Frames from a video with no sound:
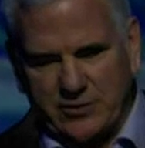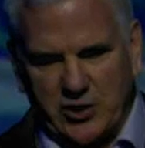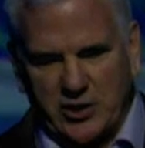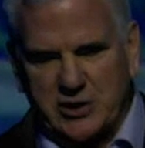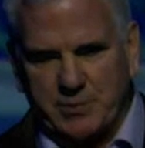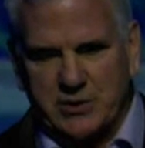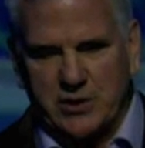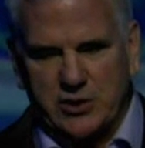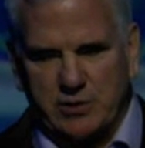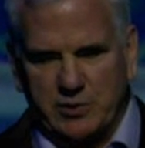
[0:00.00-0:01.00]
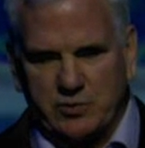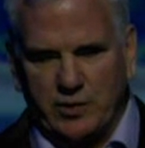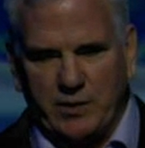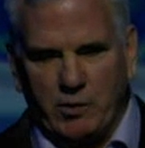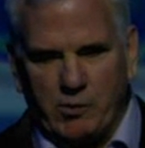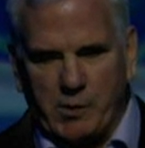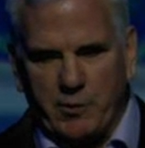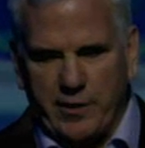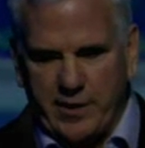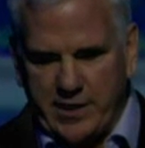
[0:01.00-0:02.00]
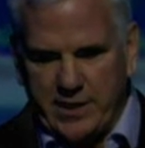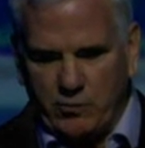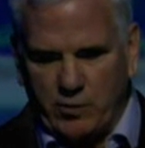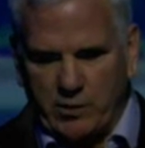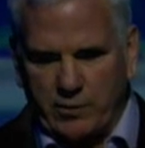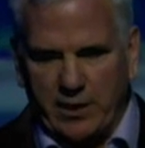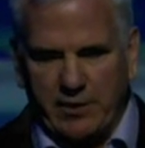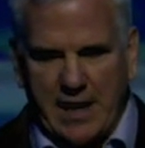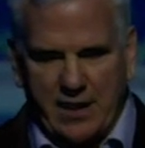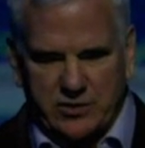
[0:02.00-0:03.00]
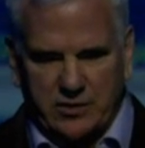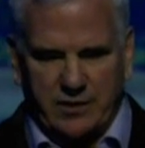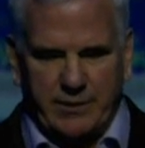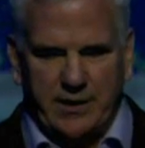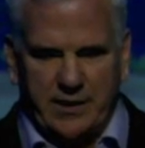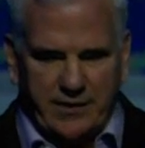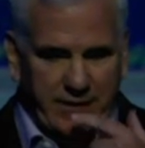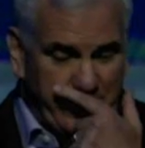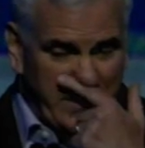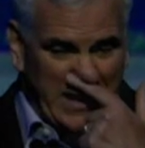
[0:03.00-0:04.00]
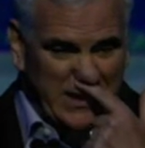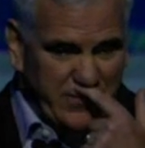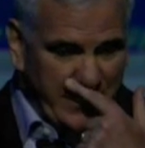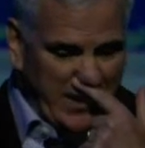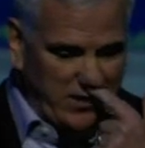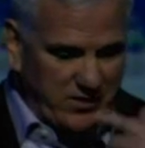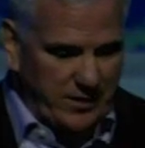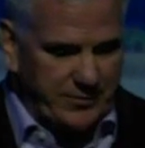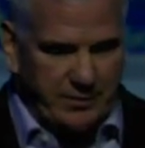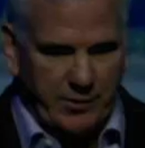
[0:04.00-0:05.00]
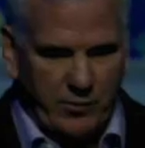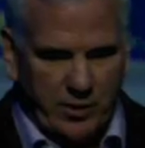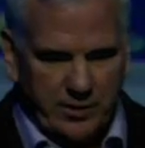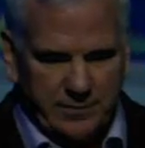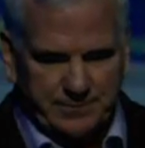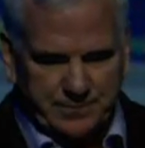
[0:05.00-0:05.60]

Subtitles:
juxtaposition between where we were then and where we are now. So let me, if I could, ask for that clip to be run.